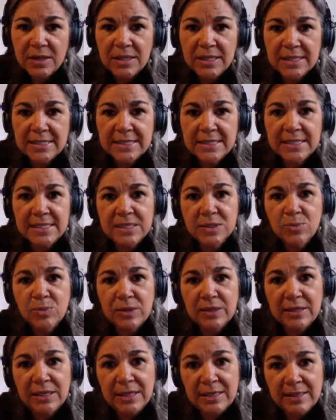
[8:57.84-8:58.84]
exists
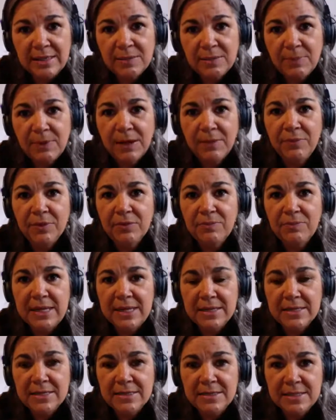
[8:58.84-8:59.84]
within the public
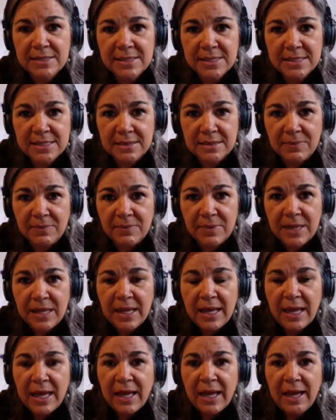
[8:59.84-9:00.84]
media system.
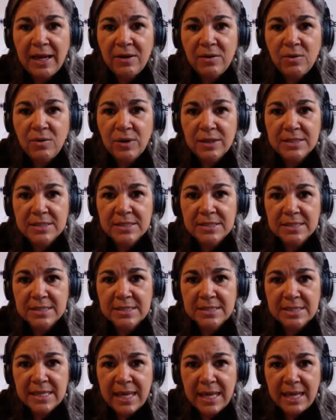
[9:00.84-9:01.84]
And what's the
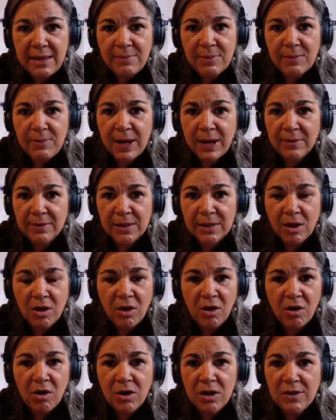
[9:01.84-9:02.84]
same about
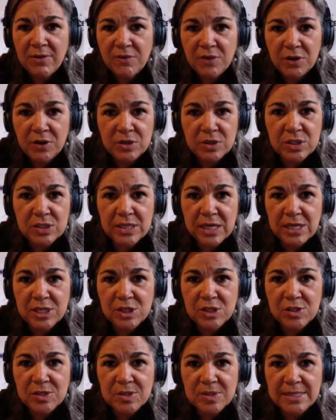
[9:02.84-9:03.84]
all of those
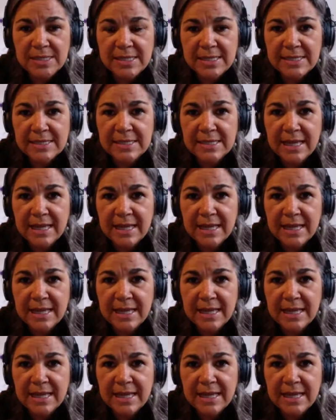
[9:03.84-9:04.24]
stations is